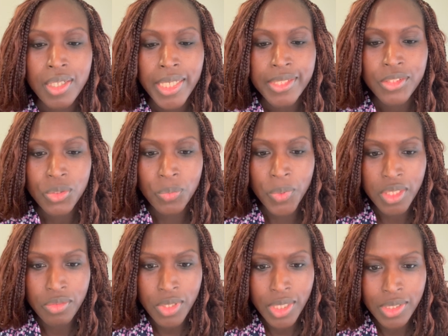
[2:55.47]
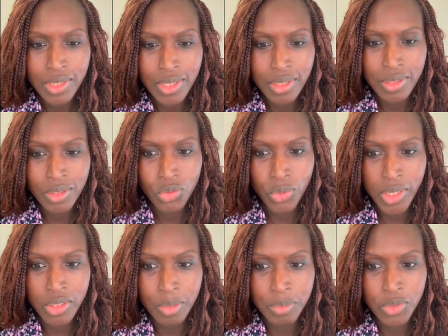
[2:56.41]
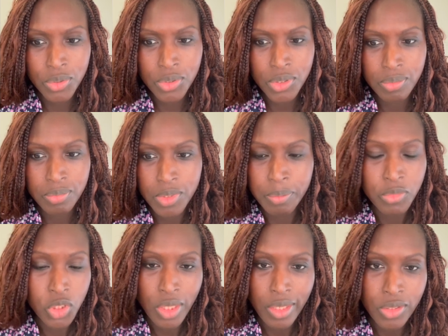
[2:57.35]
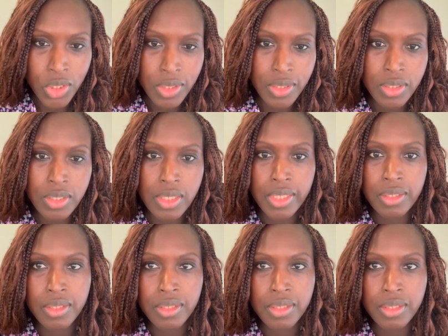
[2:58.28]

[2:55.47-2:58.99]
And so whenever I started to adopt some changes, like